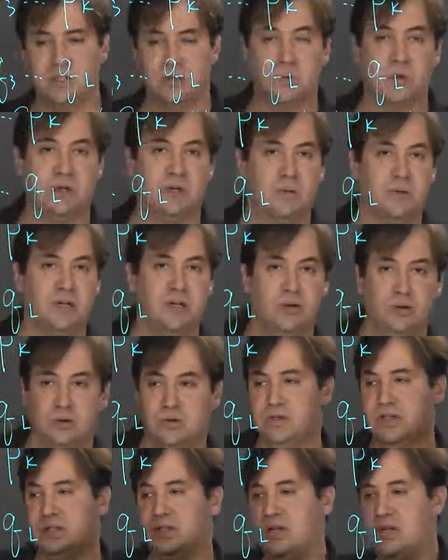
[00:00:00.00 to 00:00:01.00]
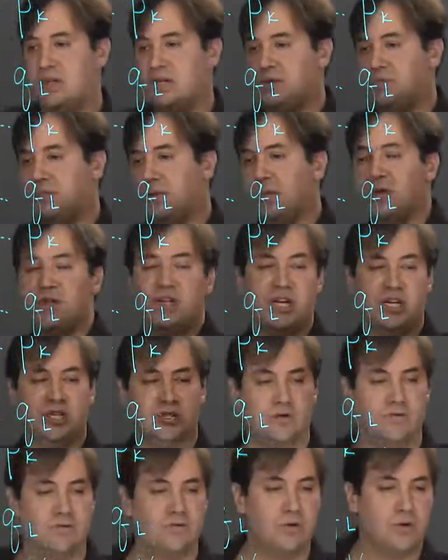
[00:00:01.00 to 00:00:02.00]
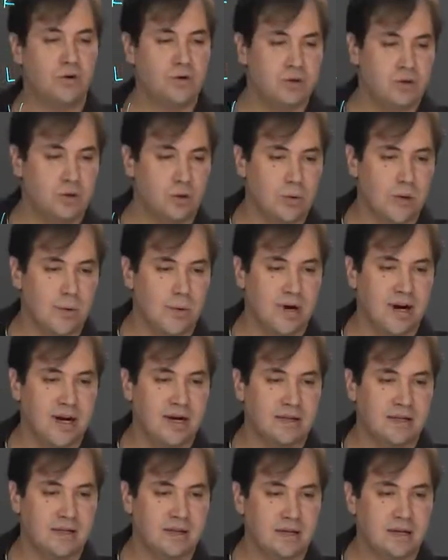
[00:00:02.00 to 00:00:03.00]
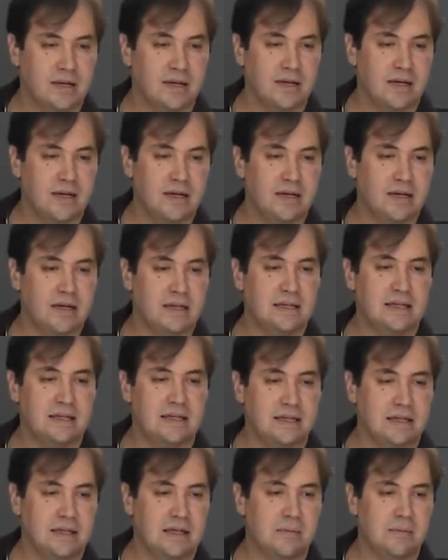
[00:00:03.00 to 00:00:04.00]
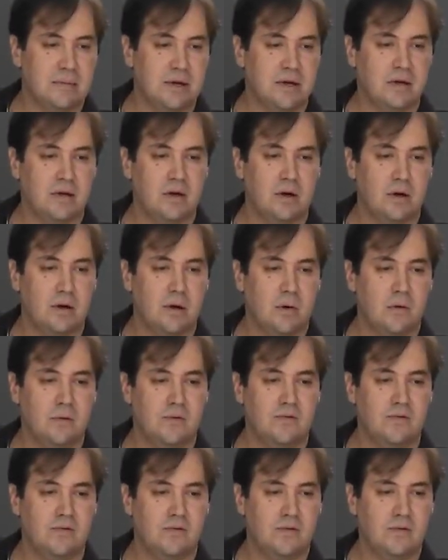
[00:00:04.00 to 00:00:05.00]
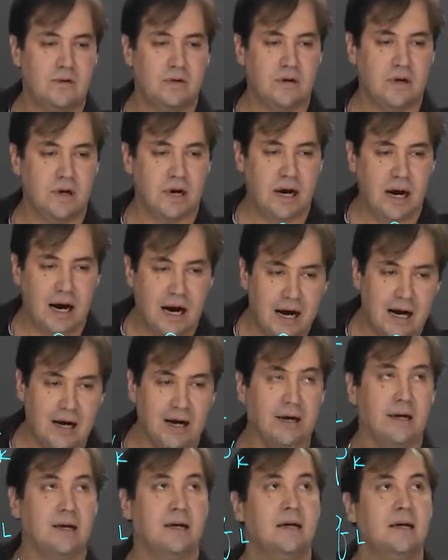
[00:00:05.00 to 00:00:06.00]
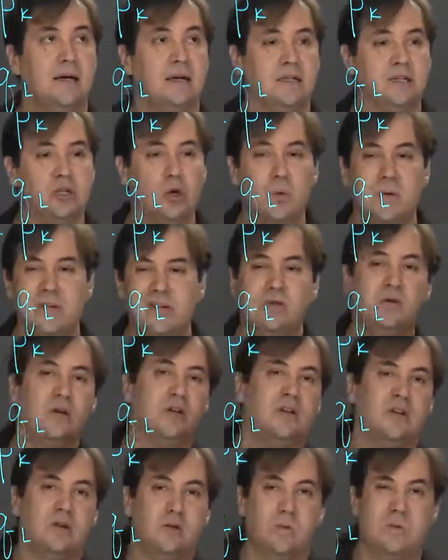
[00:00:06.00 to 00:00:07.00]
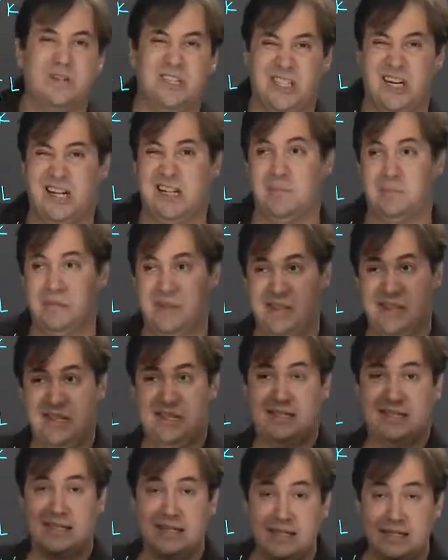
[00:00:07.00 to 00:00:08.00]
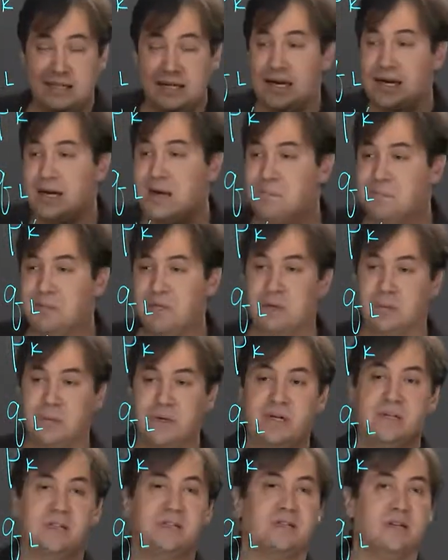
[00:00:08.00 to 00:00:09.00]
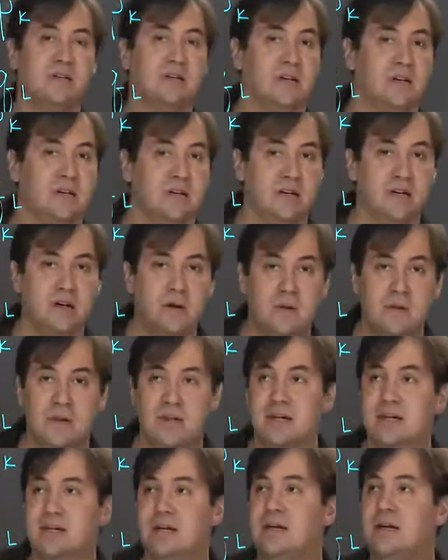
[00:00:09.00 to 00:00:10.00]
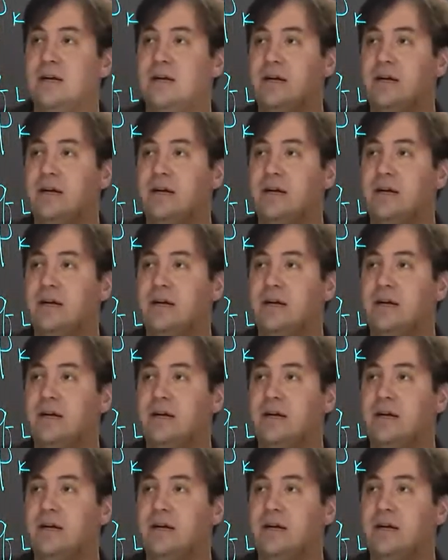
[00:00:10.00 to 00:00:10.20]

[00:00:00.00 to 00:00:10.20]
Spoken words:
what we use this permutation for, so we write sigma of I. So we do not know which element this is, but we certainly know that